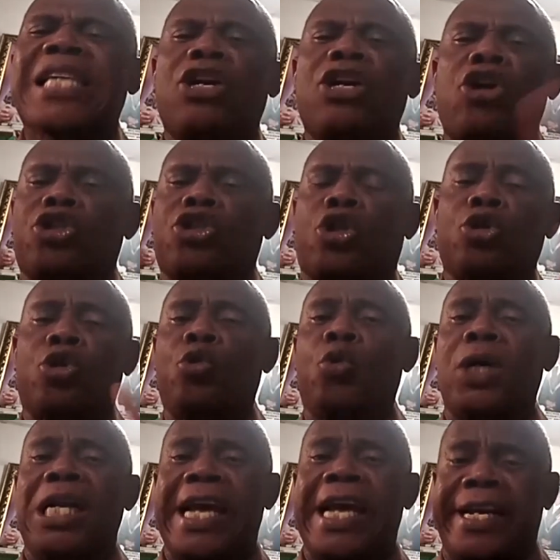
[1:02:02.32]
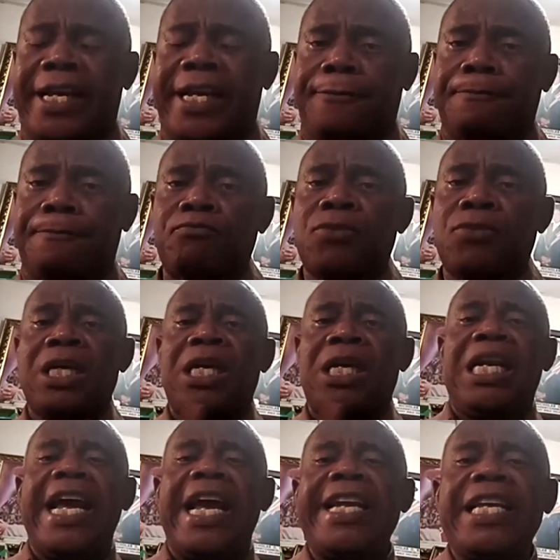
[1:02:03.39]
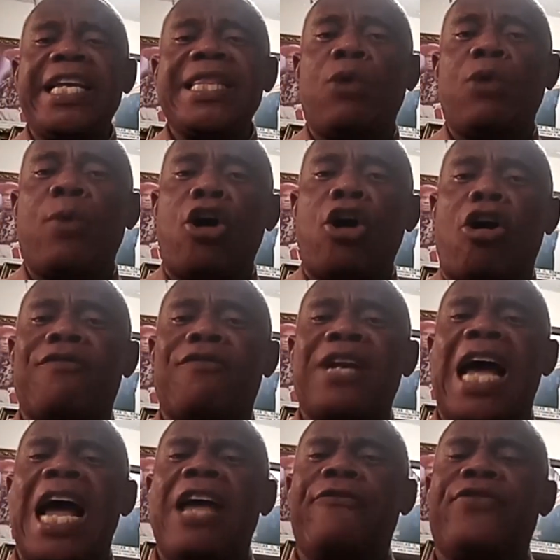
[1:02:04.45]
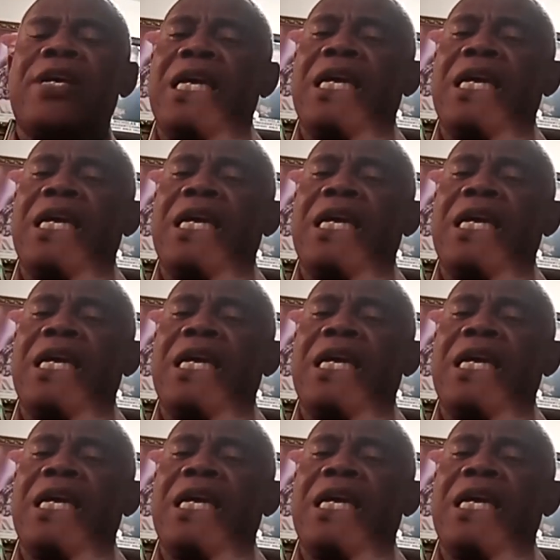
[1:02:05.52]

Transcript: a lot to do with learning, learning the way of life,